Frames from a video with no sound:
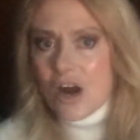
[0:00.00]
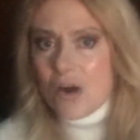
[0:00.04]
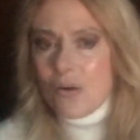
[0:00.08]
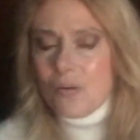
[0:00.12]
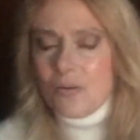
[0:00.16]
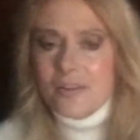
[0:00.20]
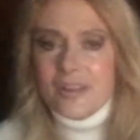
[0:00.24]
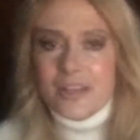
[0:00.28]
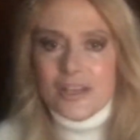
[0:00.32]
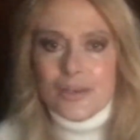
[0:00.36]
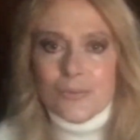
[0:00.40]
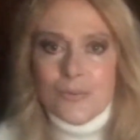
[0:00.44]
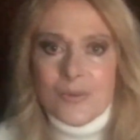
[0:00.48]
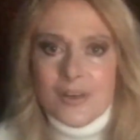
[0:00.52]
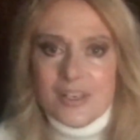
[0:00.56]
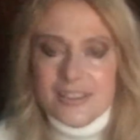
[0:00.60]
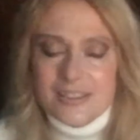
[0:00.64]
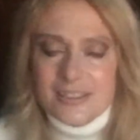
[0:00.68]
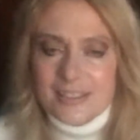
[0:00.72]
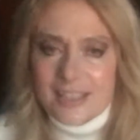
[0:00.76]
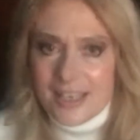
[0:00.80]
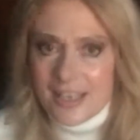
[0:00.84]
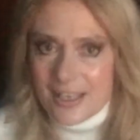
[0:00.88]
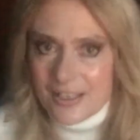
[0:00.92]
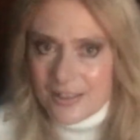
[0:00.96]
Well, then one
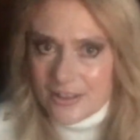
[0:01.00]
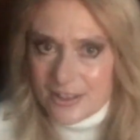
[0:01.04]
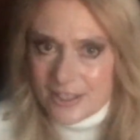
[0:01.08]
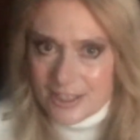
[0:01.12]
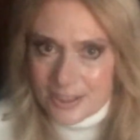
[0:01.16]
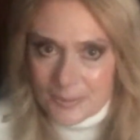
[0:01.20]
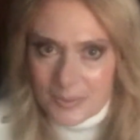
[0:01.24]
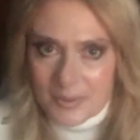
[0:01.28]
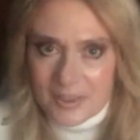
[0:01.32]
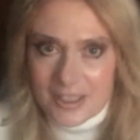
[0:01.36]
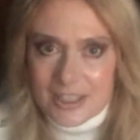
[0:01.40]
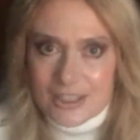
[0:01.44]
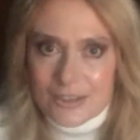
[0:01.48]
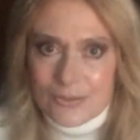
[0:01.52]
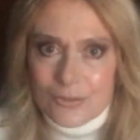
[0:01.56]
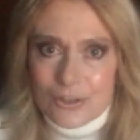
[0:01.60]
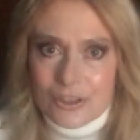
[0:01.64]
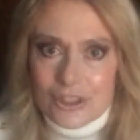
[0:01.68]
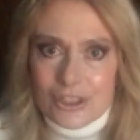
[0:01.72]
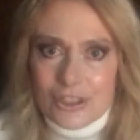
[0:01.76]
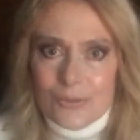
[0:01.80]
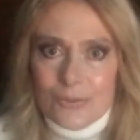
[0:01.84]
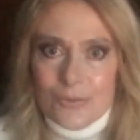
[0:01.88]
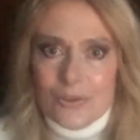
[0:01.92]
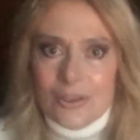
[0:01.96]
day, this place where
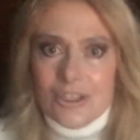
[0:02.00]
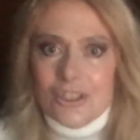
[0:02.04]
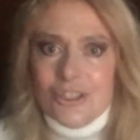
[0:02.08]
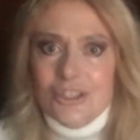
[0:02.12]
she worked,